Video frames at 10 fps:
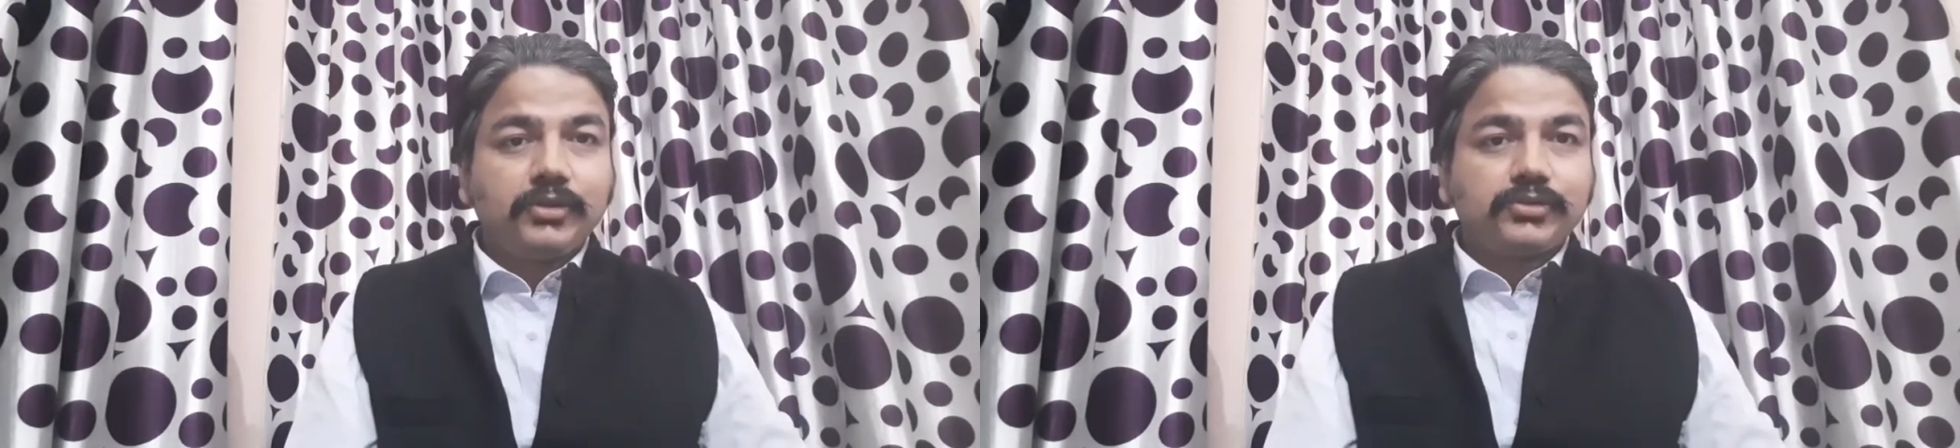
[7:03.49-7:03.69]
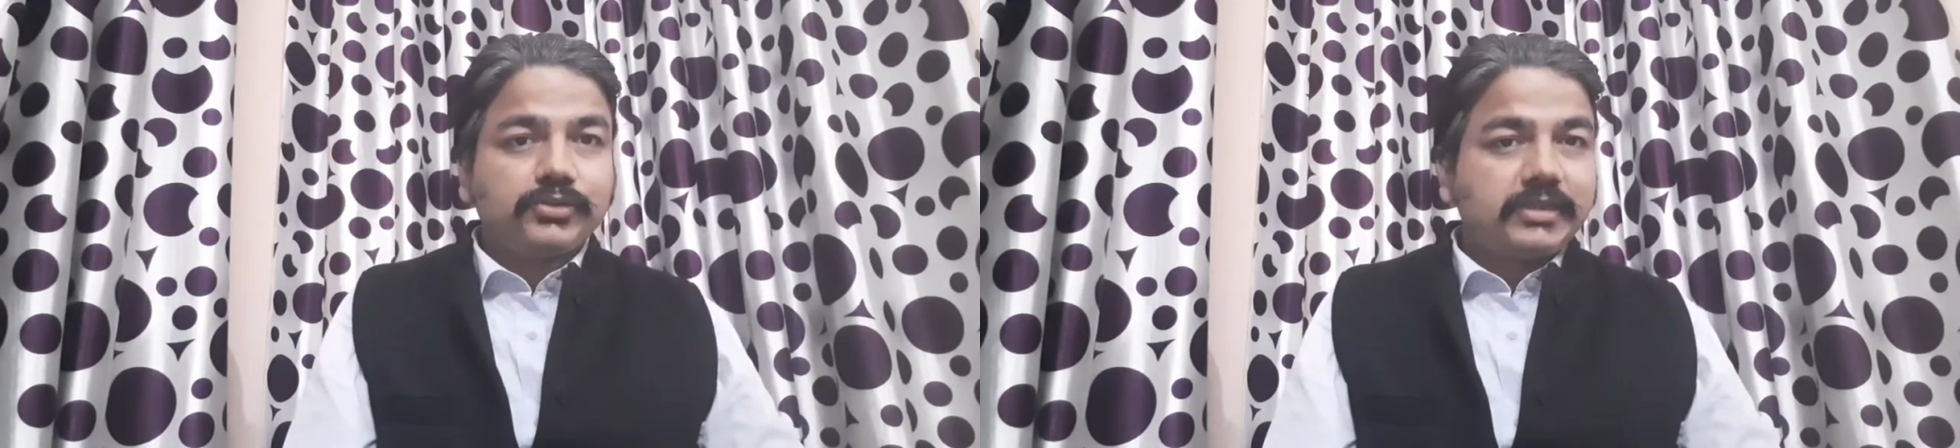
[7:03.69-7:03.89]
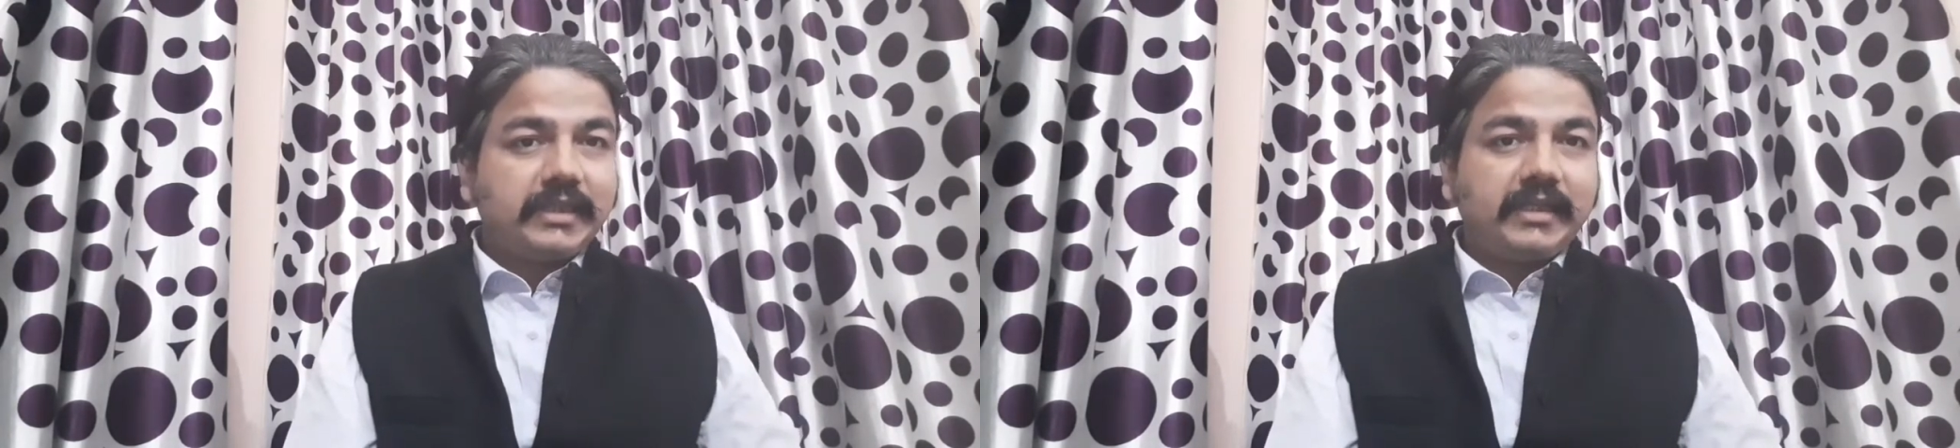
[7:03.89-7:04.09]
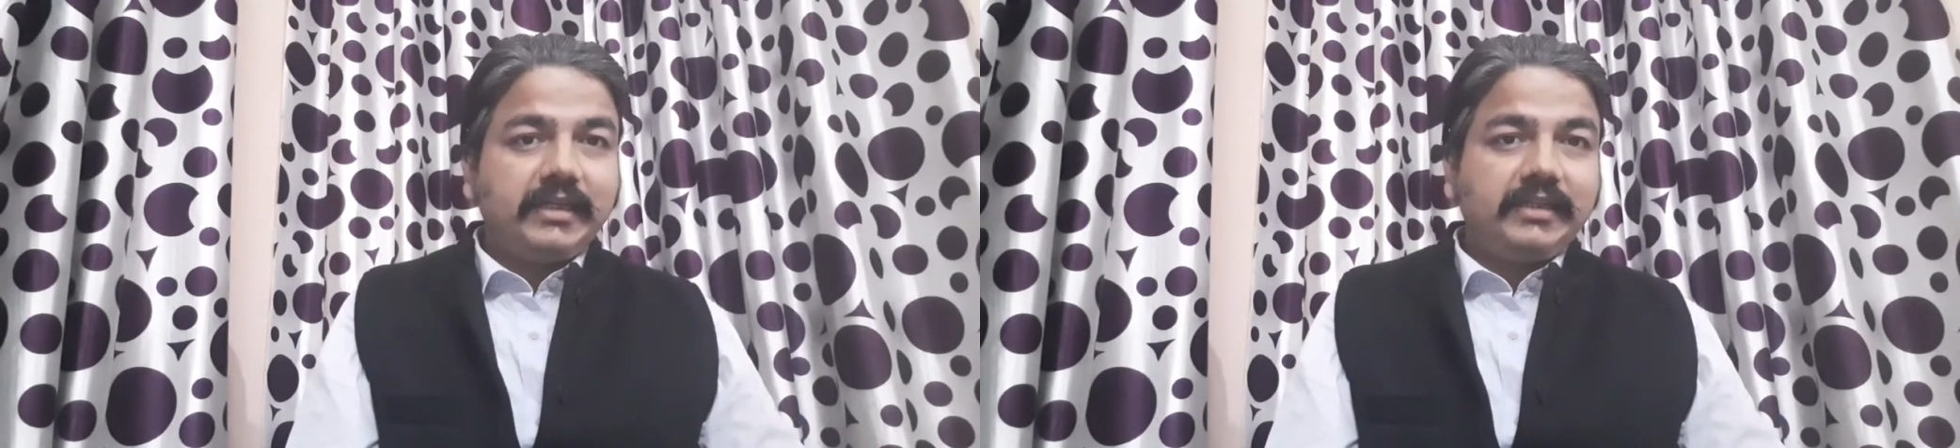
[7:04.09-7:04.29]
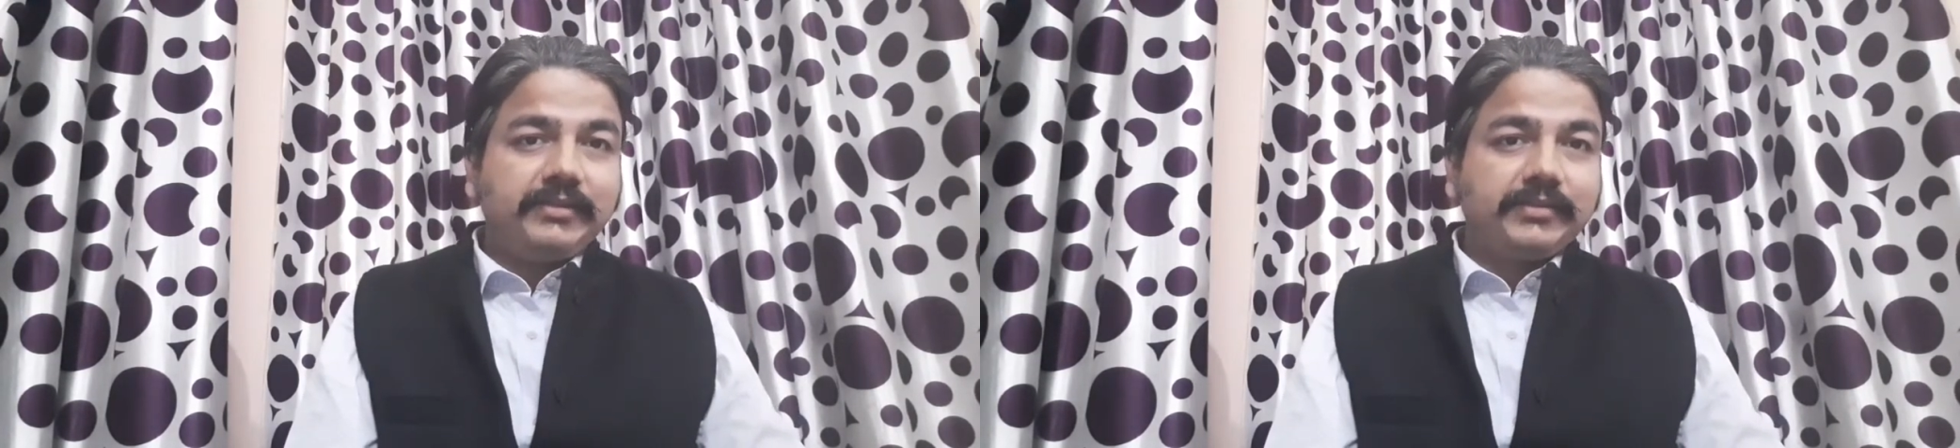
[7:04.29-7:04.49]
So
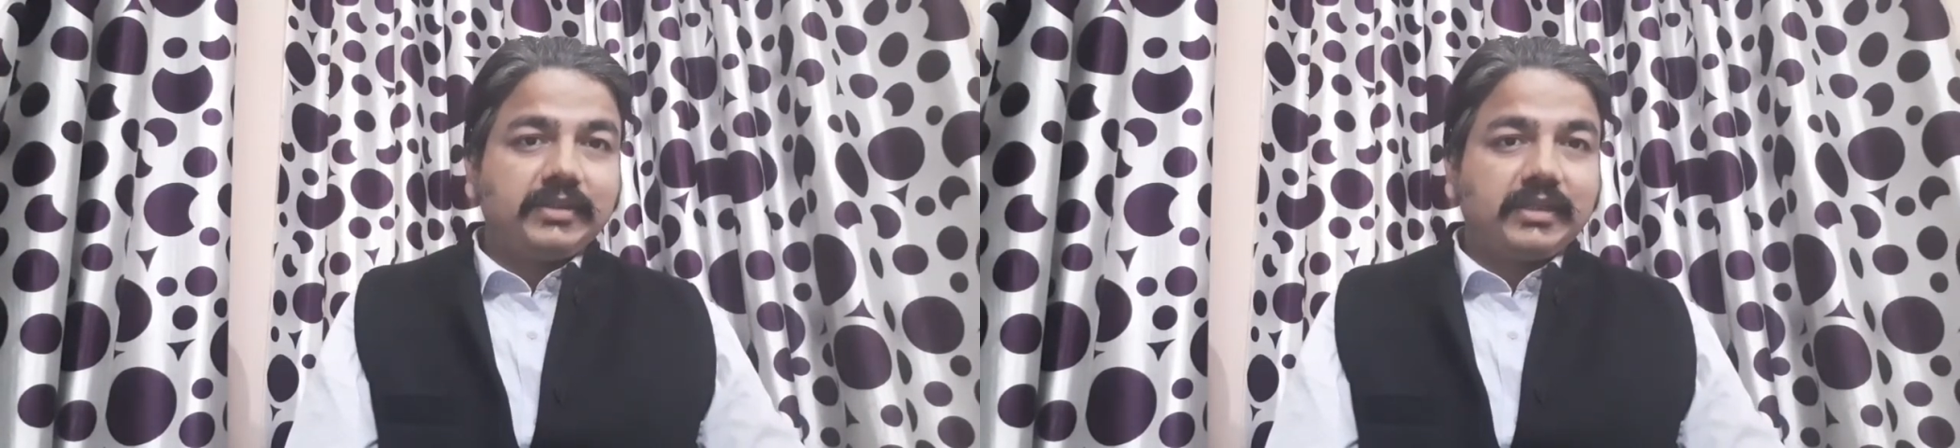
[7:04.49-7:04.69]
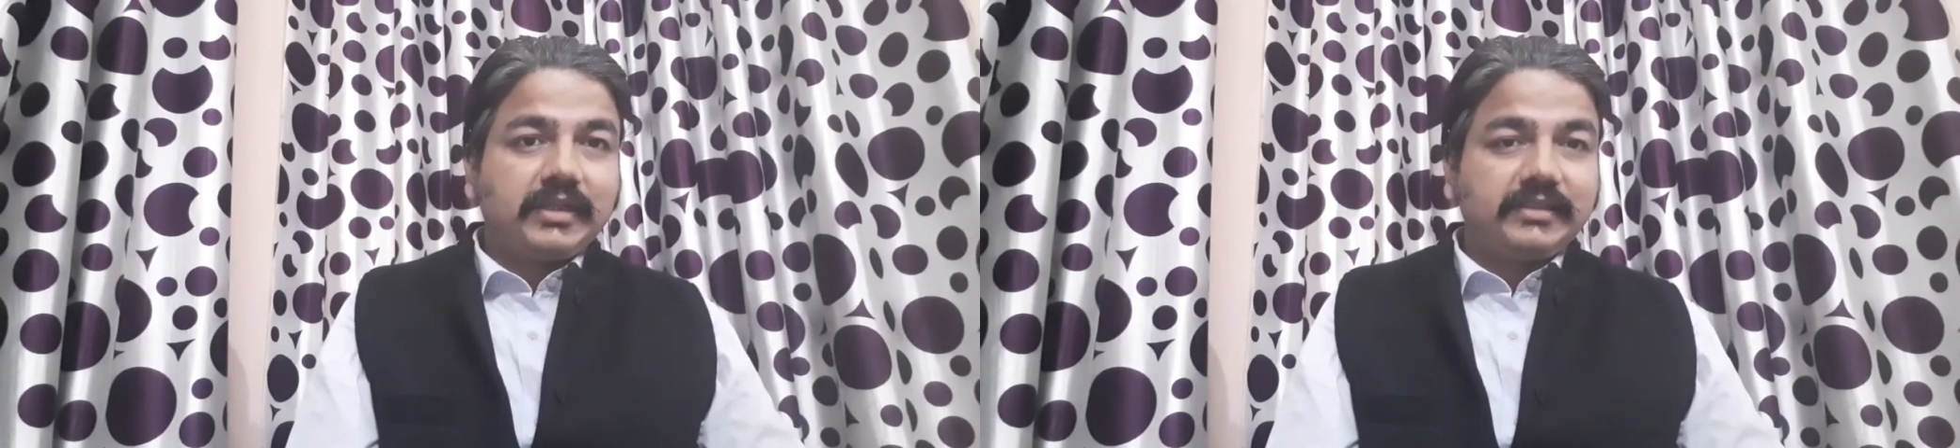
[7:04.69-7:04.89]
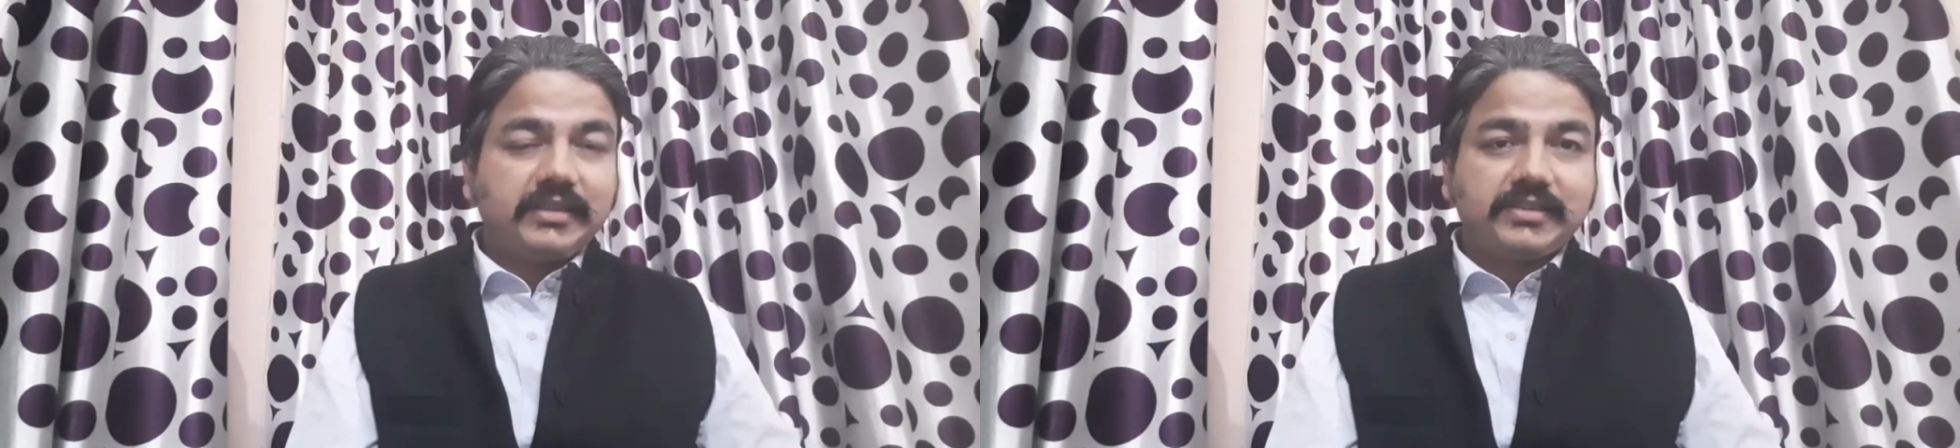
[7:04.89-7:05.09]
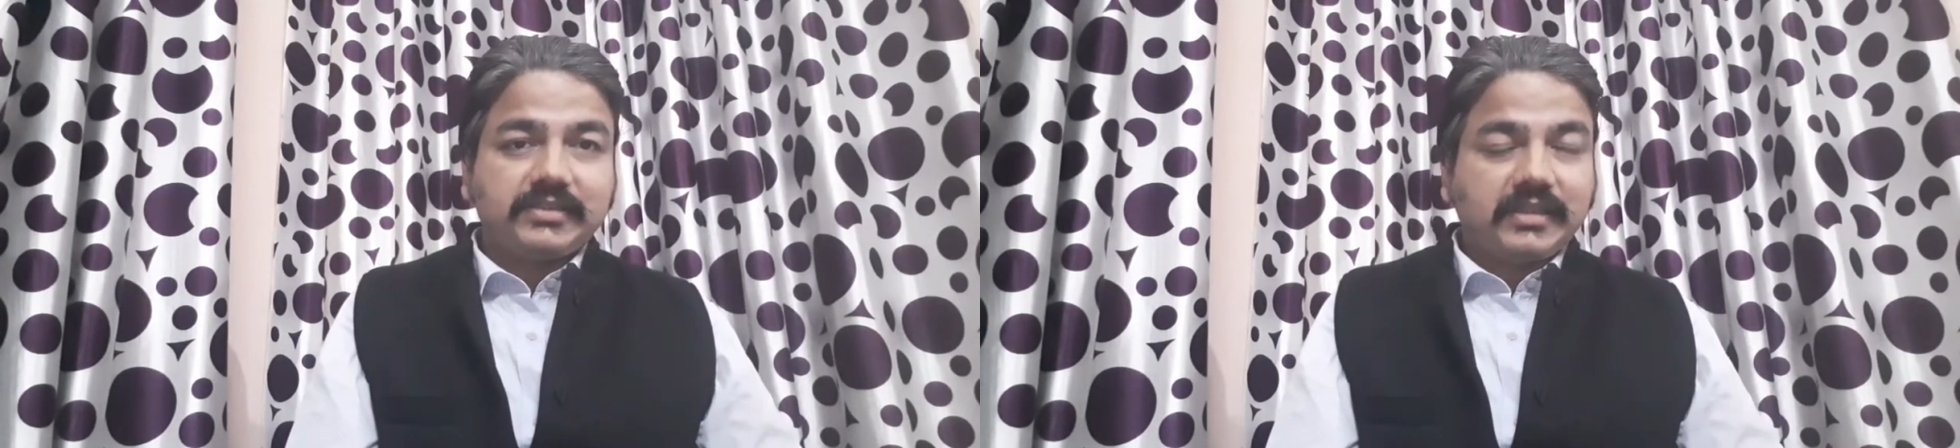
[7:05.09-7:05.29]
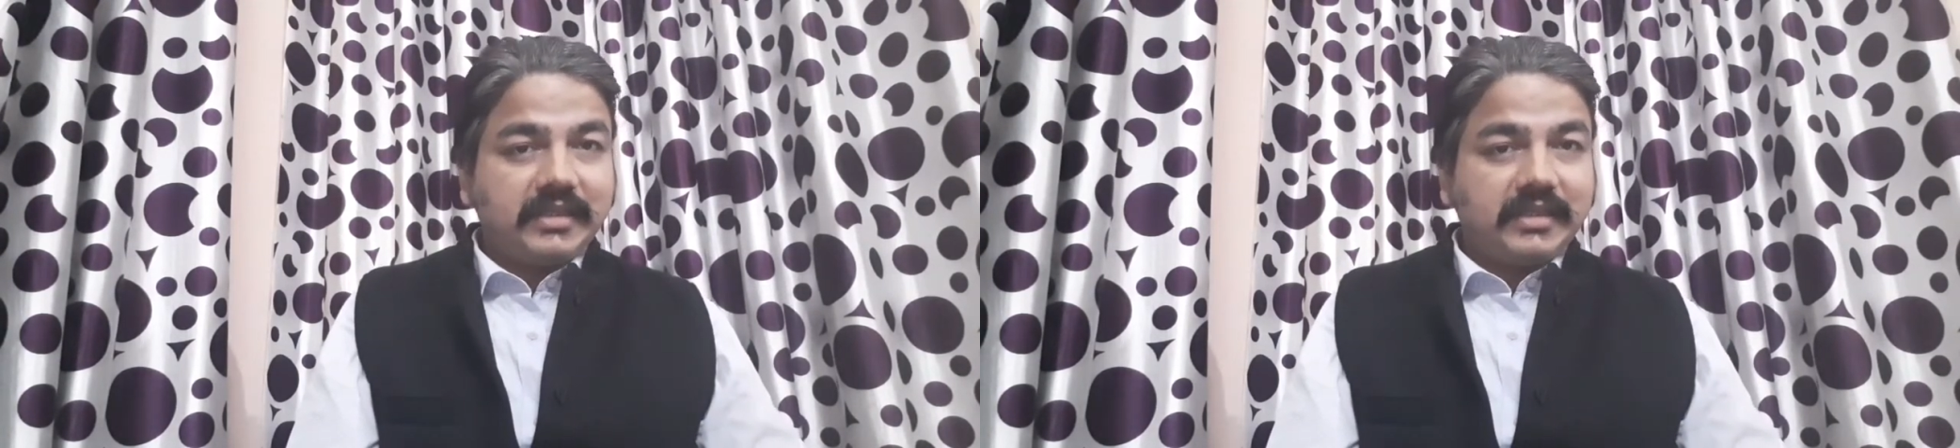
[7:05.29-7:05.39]
certainly in this